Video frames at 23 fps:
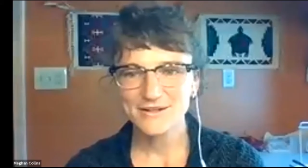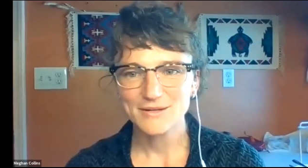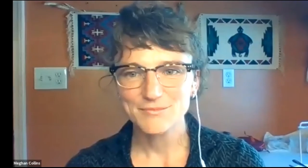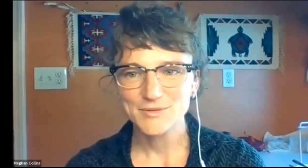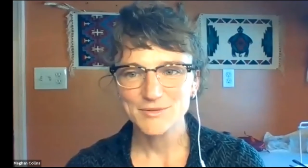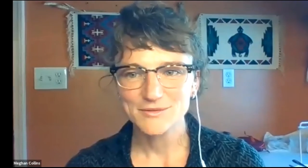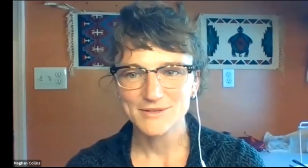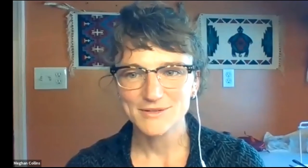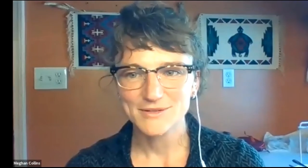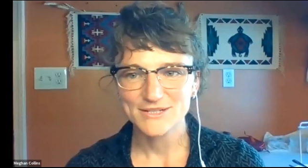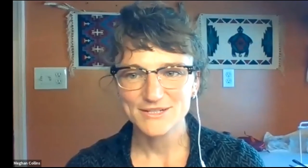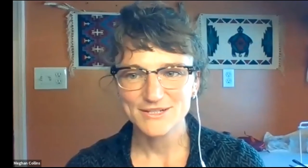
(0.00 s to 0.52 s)
are a
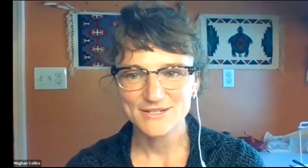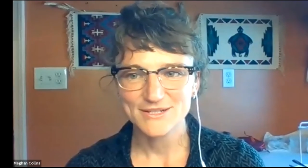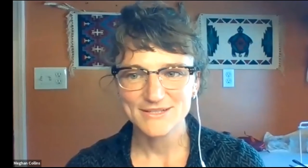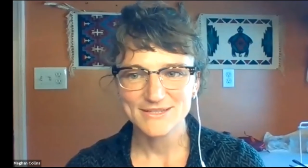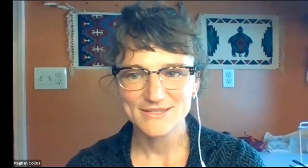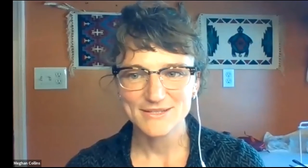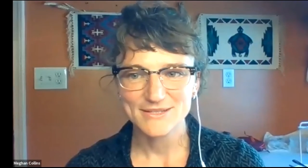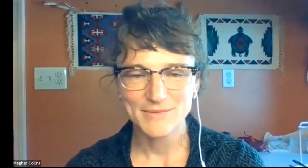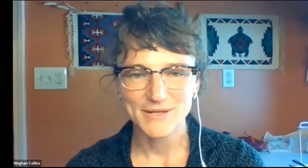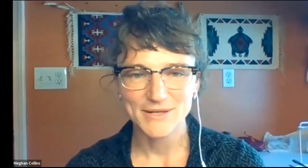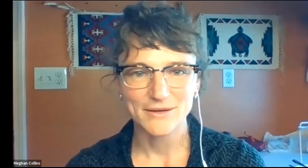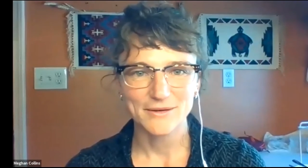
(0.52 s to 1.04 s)
couple
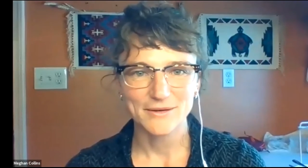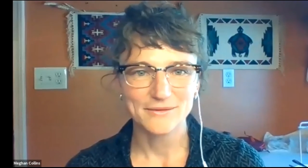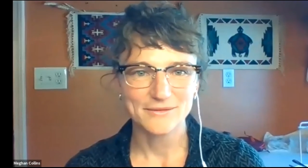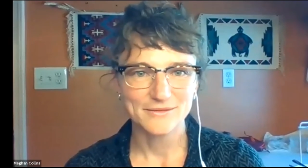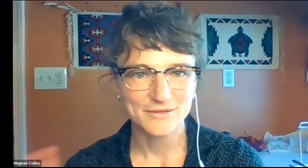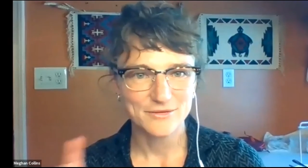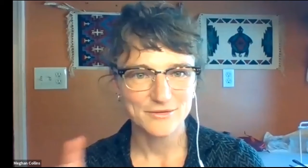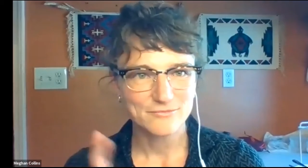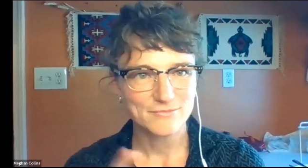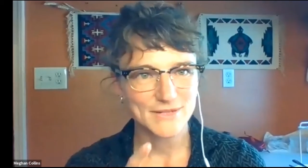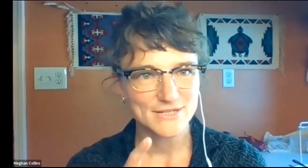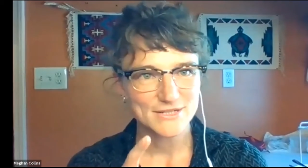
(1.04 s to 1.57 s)
questions about
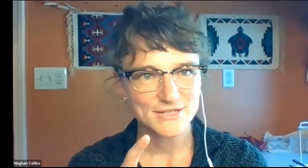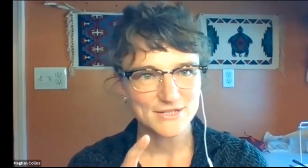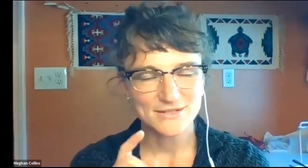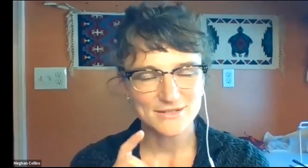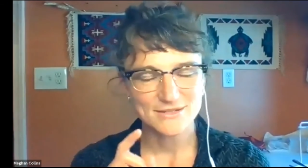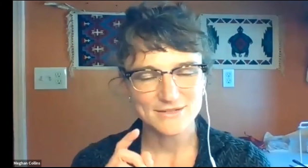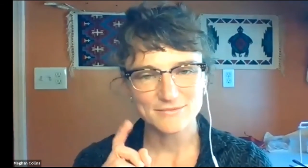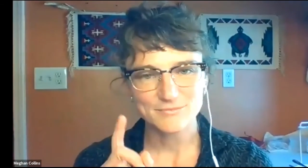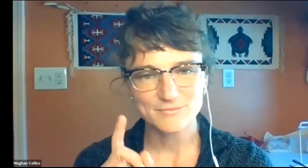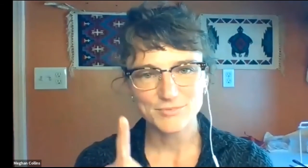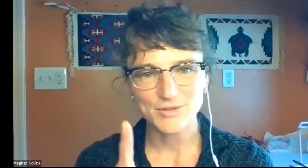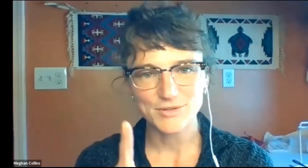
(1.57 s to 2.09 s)
you
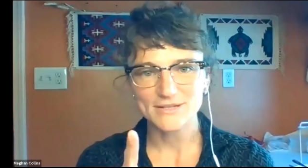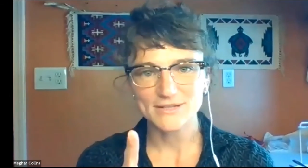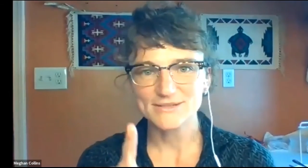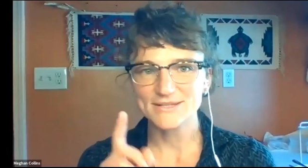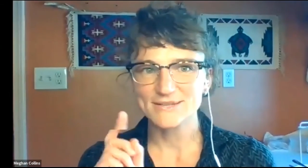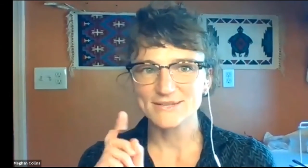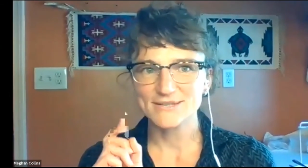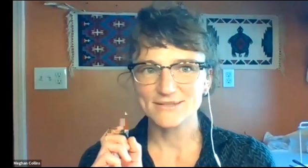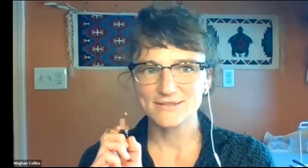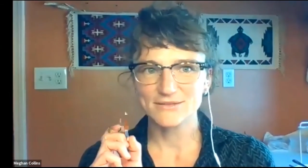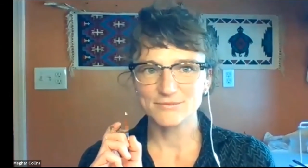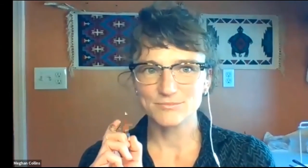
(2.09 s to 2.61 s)
mentioned
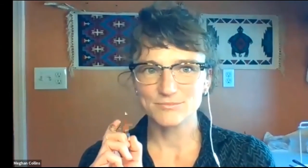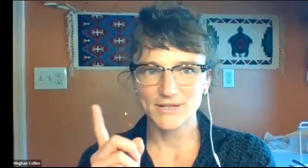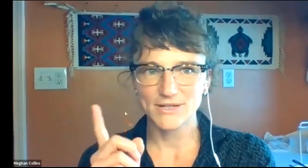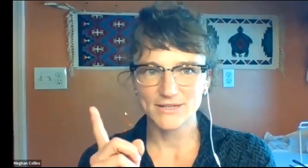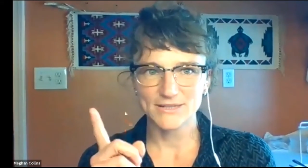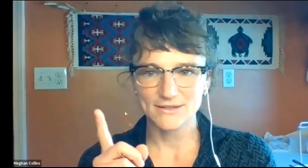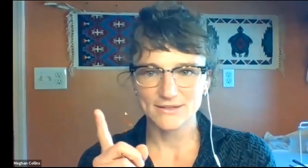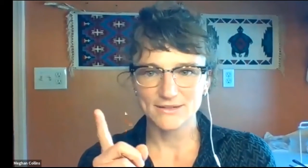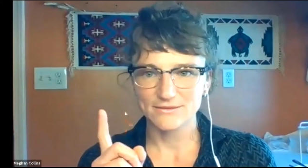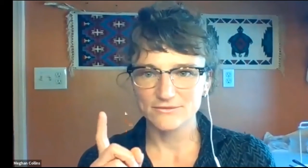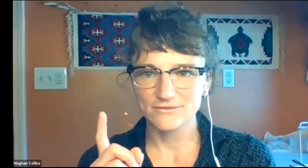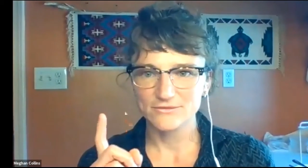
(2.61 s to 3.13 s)
processes of
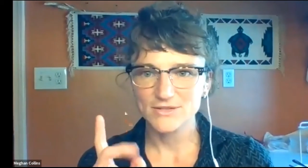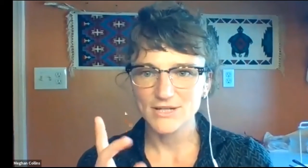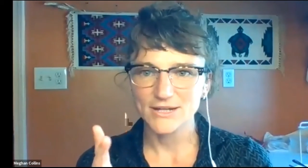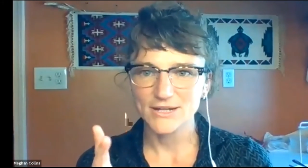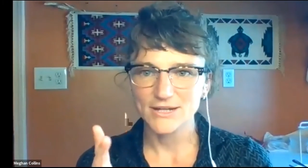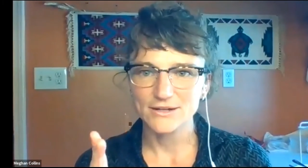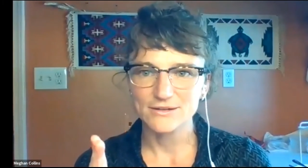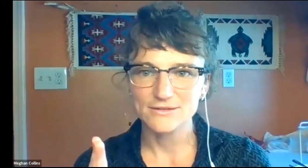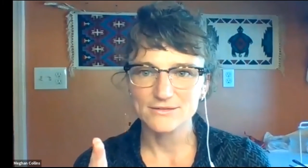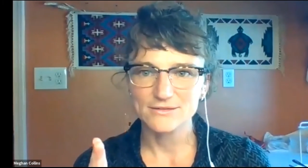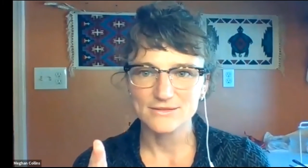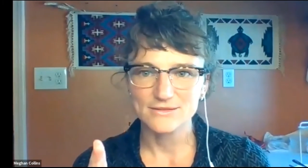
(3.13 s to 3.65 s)
breakdown of
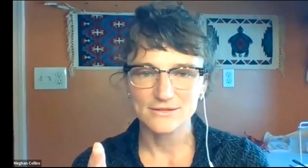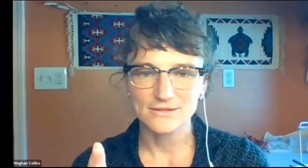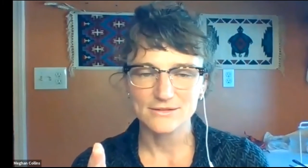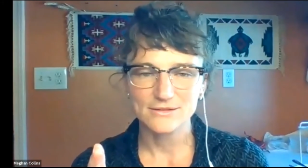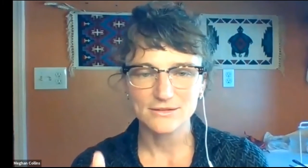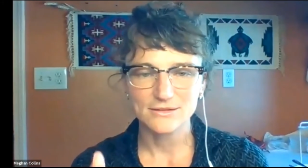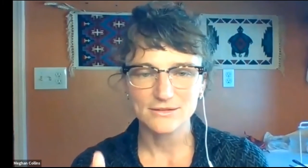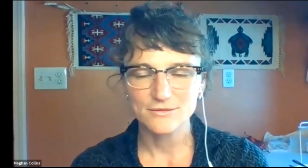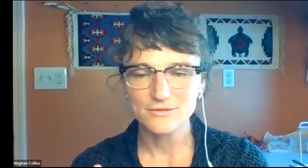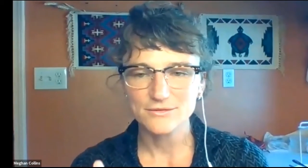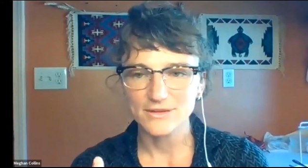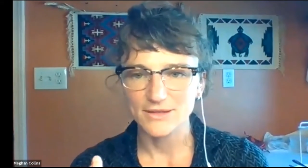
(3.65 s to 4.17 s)
tires and
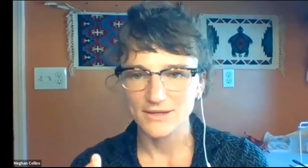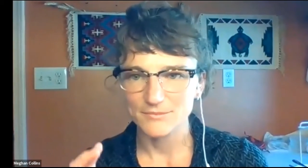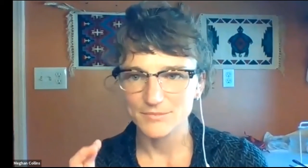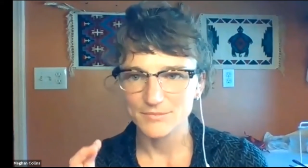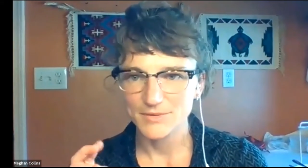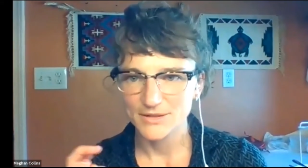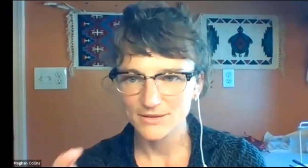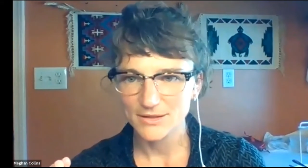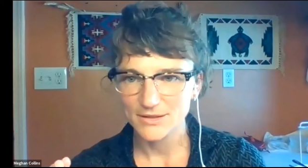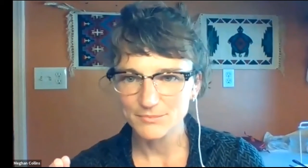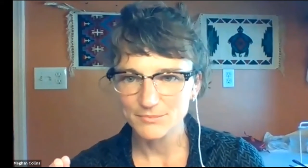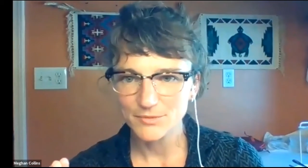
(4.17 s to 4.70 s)
clothing,
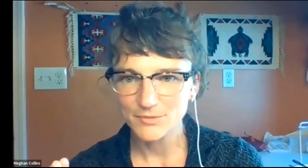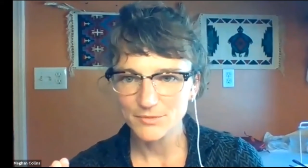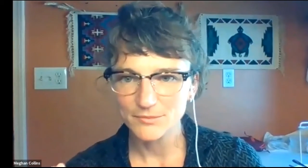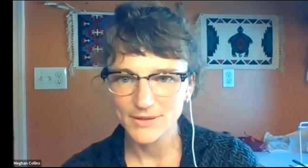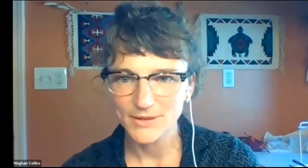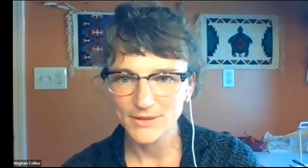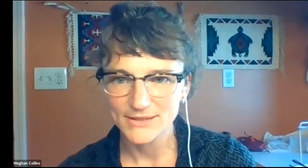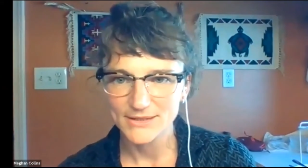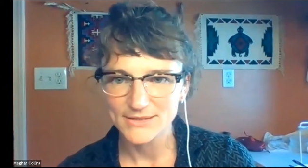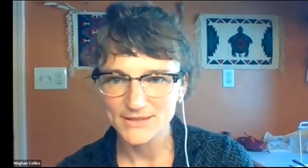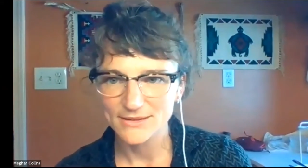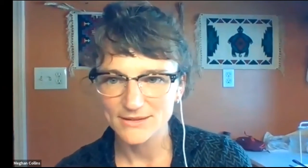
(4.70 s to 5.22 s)
but a couple
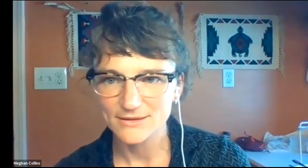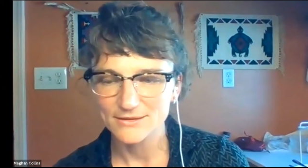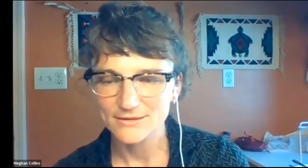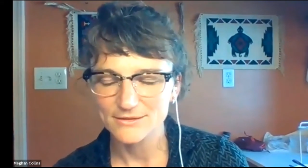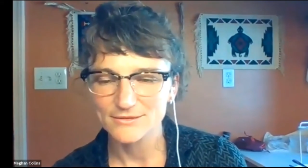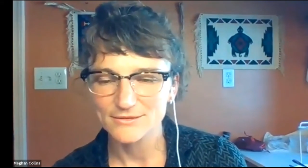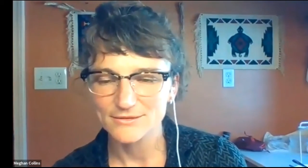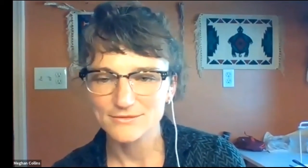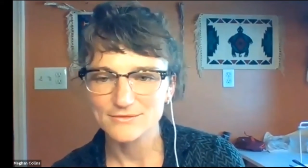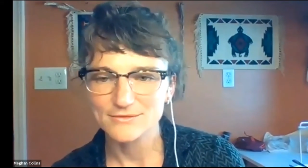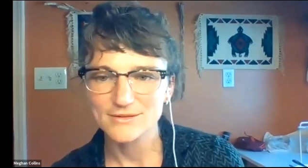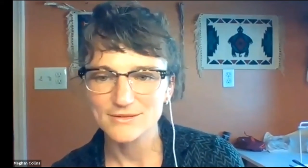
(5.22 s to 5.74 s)

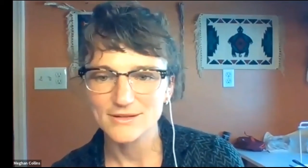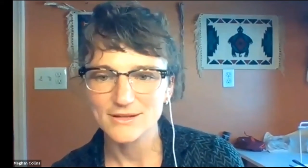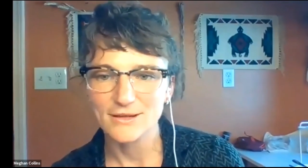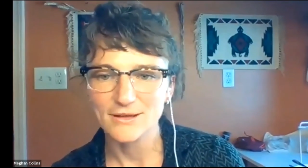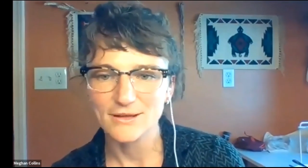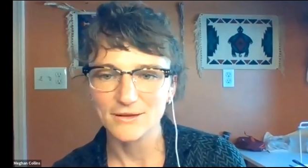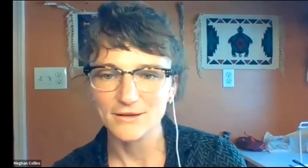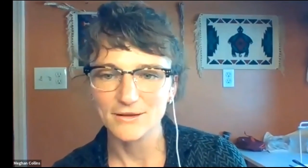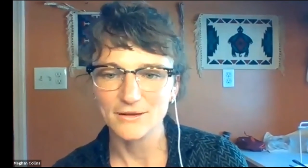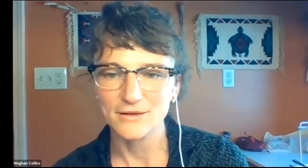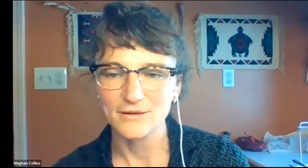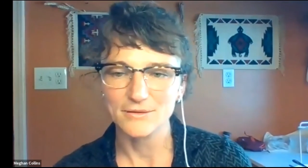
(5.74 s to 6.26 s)
breakdown,
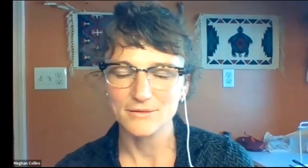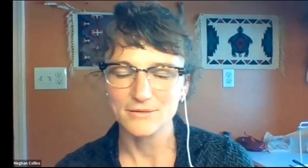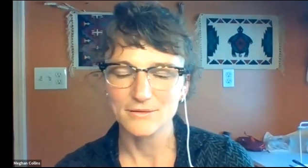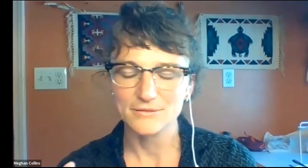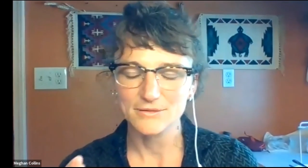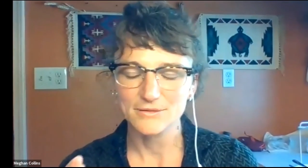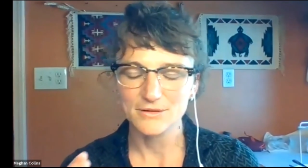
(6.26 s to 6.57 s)
uh,